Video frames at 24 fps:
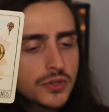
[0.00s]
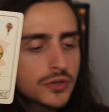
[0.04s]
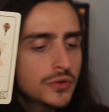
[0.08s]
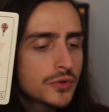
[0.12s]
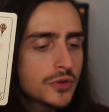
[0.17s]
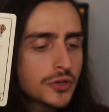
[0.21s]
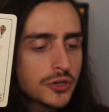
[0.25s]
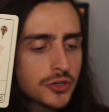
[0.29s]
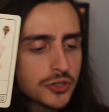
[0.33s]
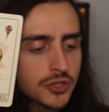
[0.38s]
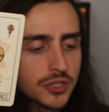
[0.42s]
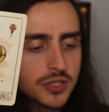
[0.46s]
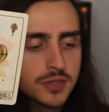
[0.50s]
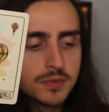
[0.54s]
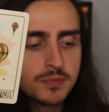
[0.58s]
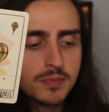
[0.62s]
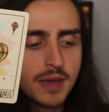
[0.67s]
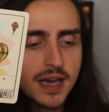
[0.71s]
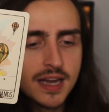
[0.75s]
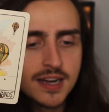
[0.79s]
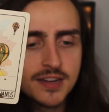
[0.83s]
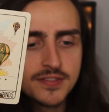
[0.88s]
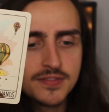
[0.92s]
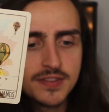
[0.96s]
you, you're just
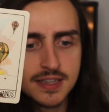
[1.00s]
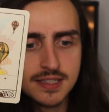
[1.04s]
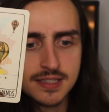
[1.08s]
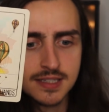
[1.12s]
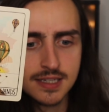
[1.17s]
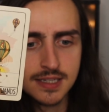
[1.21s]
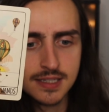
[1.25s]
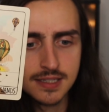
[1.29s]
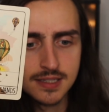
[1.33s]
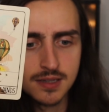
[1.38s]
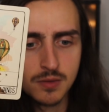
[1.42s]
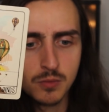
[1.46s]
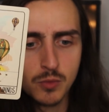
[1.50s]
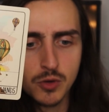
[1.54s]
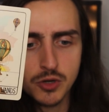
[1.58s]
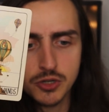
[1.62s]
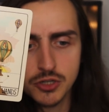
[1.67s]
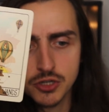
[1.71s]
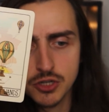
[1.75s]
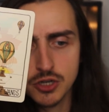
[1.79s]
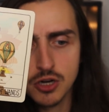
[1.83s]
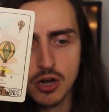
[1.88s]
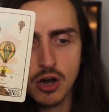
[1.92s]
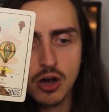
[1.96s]
manifesting someone,
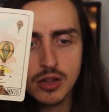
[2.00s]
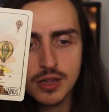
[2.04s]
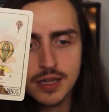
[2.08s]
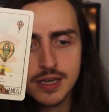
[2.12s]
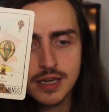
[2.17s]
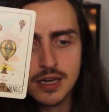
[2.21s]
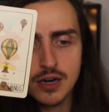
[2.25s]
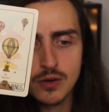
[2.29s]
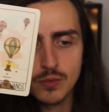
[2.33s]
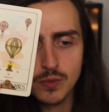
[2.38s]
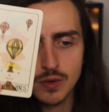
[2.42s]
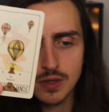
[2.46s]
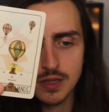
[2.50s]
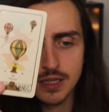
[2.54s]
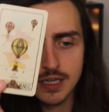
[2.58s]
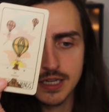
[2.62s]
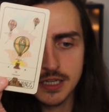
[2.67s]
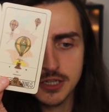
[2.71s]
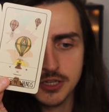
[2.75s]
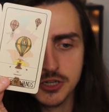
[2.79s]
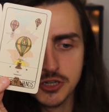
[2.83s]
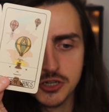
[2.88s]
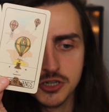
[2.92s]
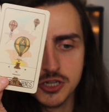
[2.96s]
you're calling a
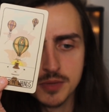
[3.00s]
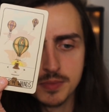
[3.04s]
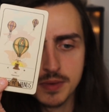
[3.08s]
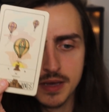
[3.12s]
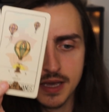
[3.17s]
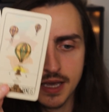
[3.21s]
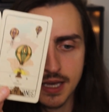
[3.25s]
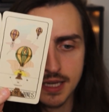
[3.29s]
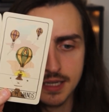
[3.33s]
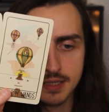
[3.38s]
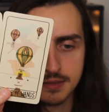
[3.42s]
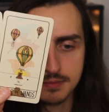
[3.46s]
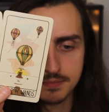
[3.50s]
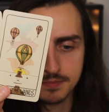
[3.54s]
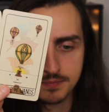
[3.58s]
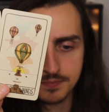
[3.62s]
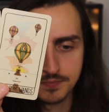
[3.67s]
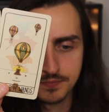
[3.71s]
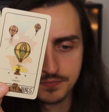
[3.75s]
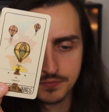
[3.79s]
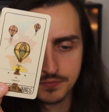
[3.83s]
relationship in.